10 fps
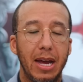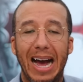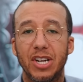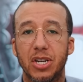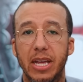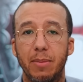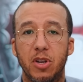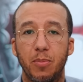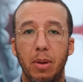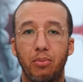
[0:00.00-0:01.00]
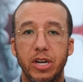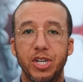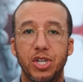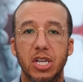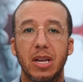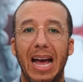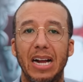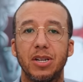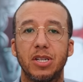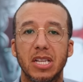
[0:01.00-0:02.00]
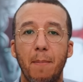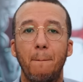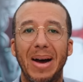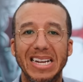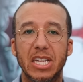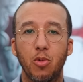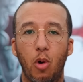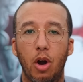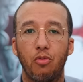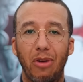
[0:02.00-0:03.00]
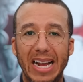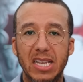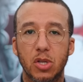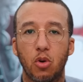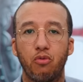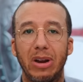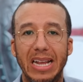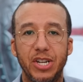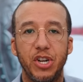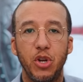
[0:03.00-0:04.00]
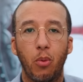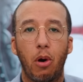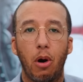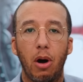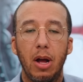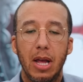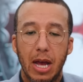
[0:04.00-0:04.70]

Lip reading: actually to be British doesn't matter what race or religion you are,